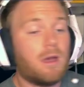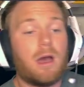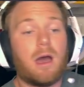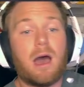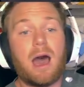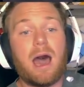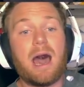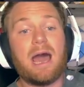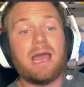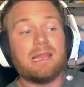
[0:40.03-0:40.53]

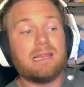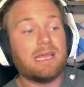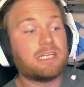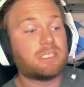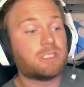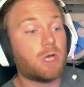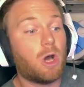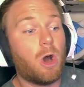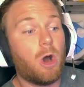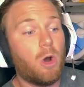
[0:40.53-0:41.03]
I like
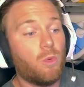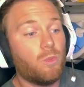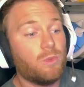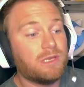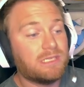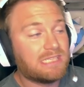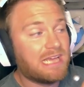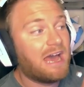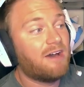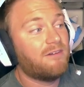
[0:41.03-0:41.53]
to always
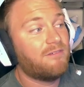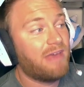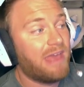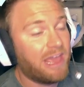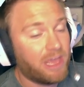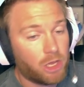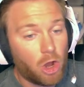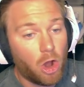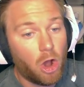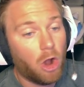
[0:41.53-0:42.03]
have a
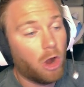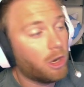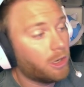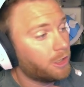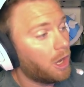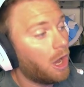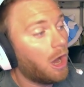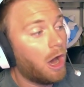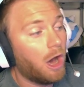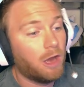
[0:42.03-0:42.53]
card
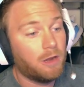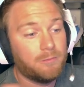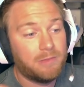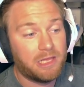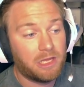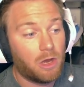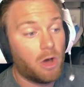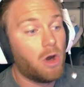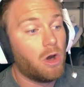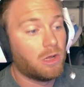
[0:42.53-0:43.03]
on me
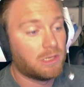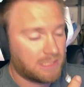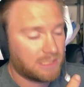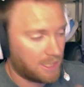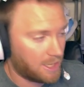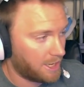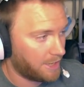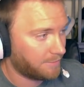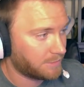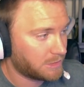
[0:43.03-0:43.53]
at all
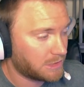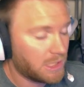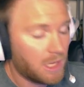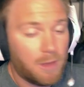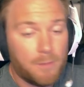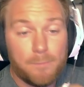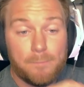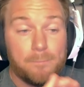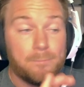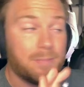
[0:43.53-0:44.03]
times.
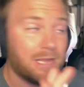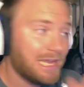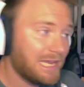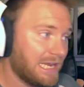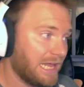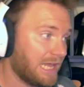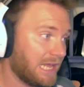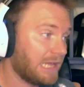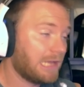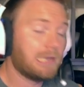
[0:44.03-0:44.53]

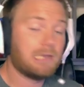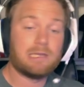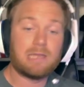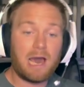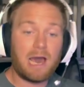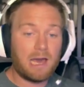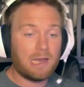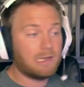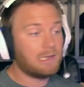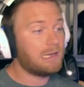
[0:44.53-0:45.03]
Meaning,
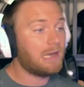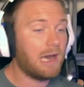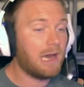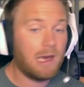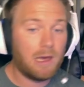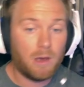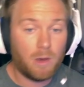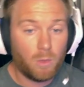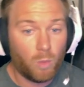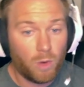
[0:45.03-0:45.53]
not
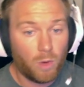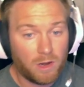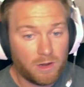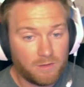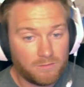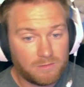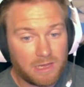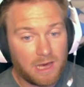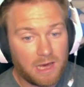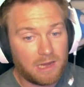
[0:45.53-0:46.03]

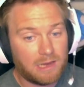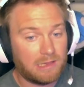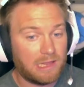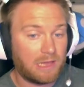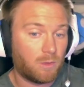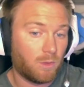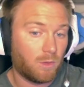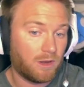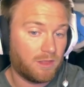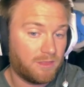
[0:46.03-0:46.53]
like
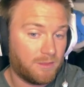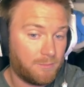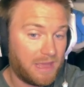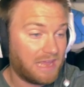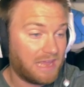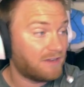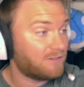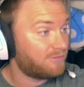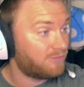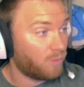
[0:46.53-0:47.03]
one of the
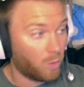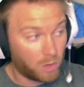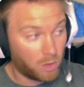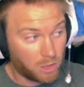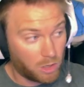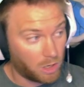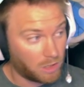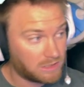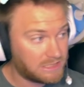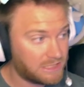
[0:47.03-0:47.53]
main 4
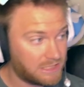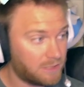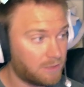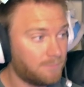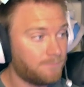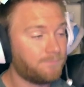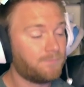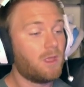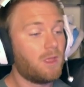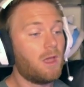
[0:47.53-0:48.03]
cards here.
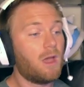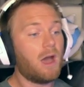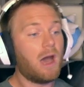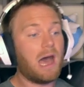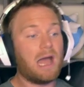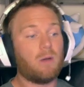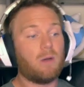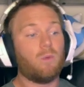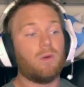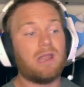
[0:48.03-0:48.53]

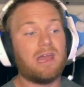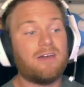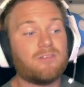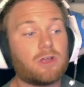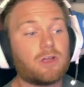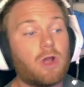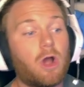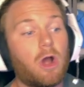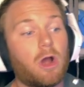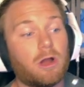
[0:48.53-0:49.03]
I want to have a
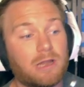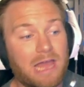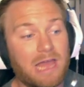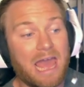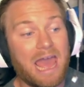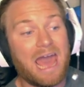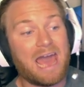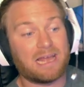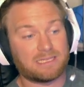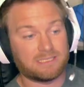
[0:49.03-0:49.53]
card
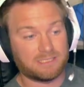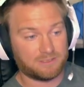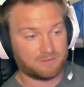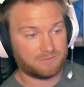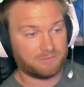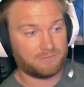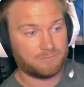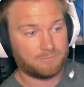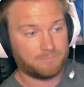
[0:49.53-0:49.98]
active.